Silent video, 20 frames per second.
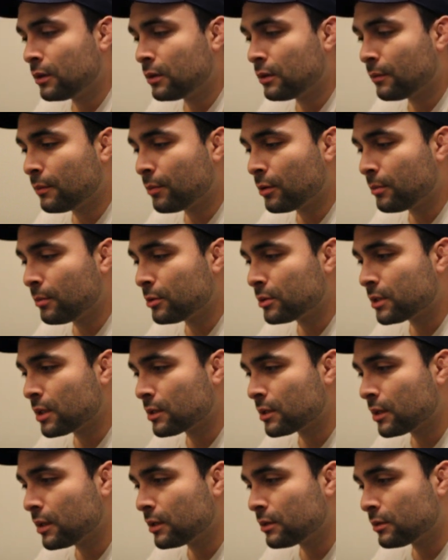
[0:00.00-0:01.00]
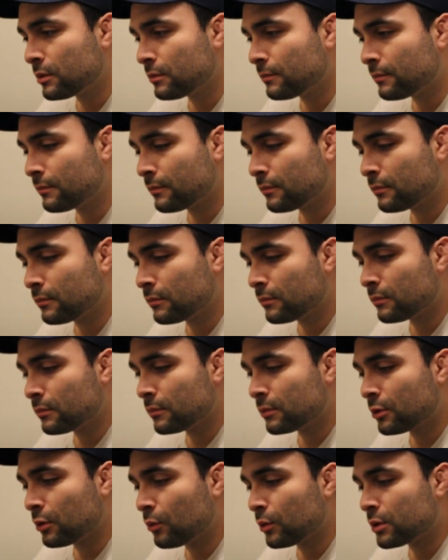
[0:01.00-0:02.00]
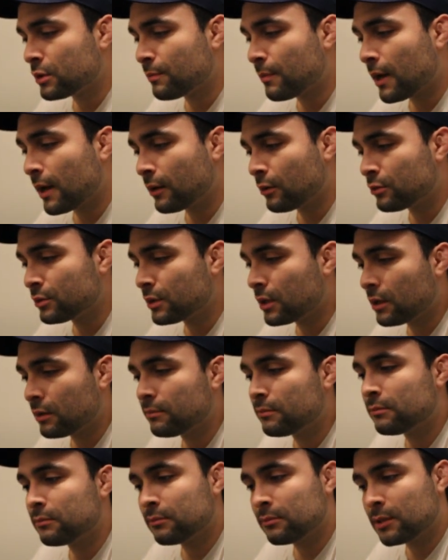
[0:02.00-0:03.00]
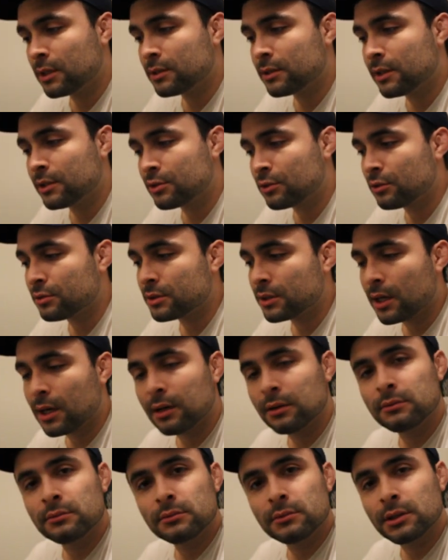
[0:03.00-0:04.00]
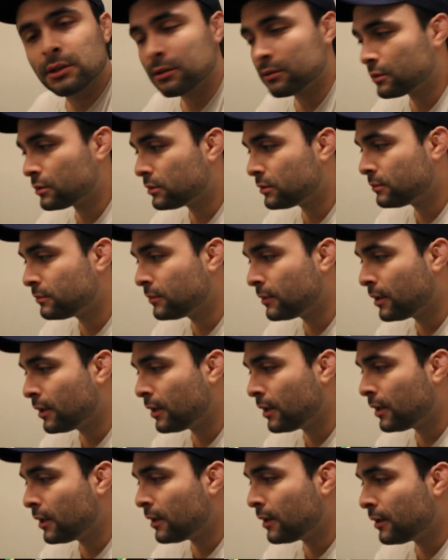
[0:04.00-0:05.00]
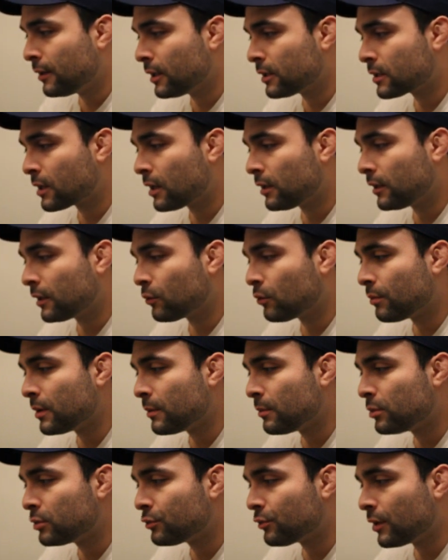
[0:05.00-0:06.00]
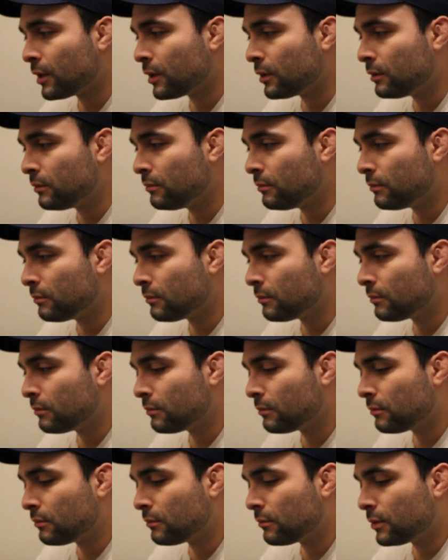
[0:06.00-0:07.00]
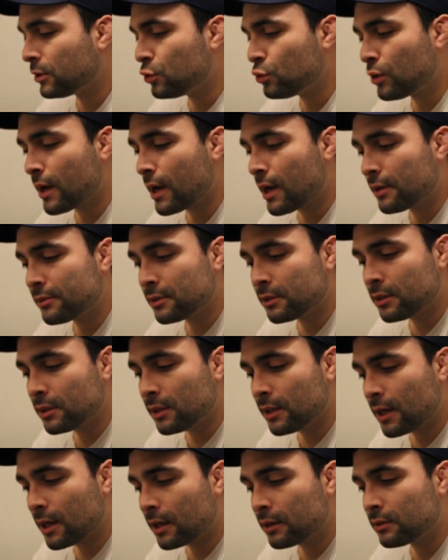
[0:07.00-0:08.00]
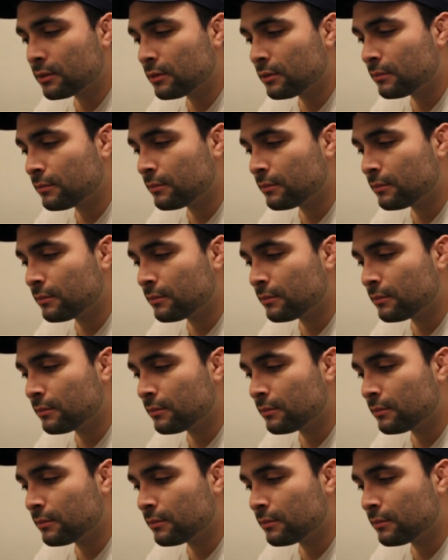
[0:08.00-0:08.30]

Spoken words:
The purple is SH. So when SPY goes up, SH goes down. It's kind of like when people trade UGAs and DGAs.